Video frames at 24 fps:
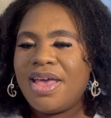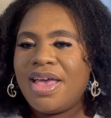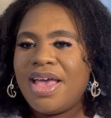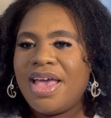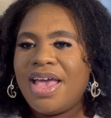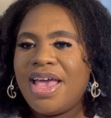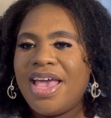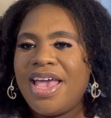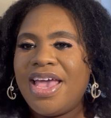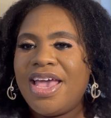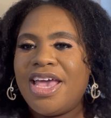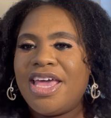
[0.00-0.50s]

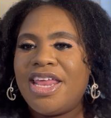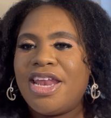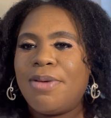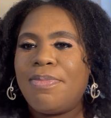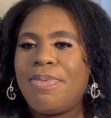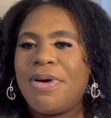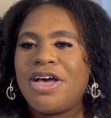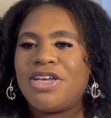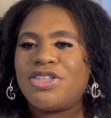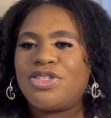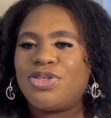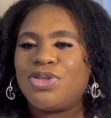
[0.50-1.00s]
And
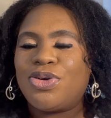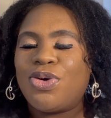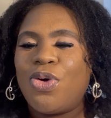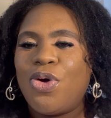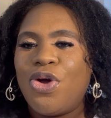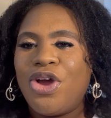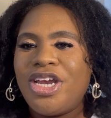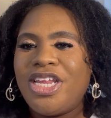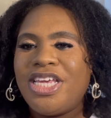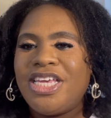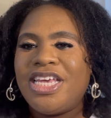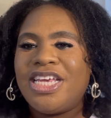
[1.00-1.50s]
Apostle
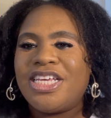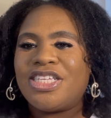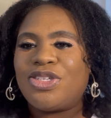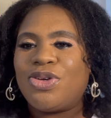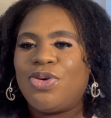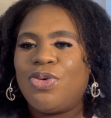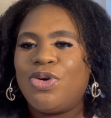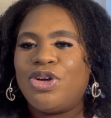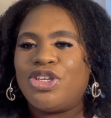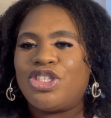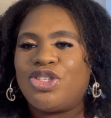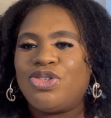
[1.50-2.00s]
Courtney is
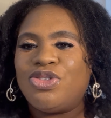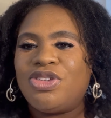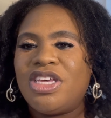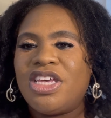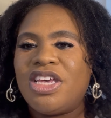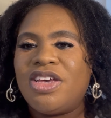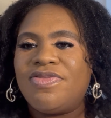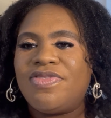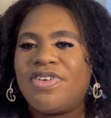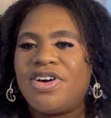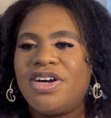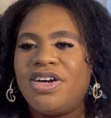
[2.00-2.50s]
going to
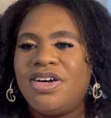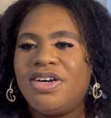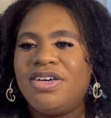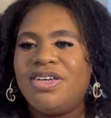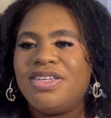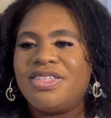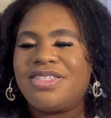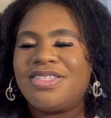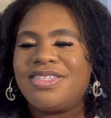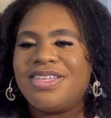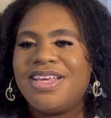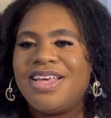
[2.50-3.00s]
give
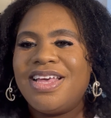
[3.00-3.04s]
us